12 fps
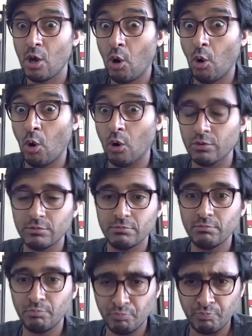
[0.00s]
"Oh,
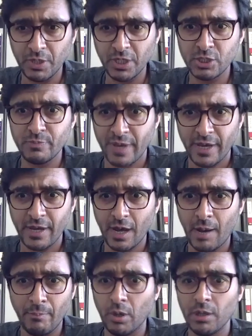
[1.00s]
please be
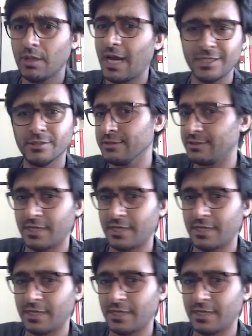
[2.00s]
humble." I don't say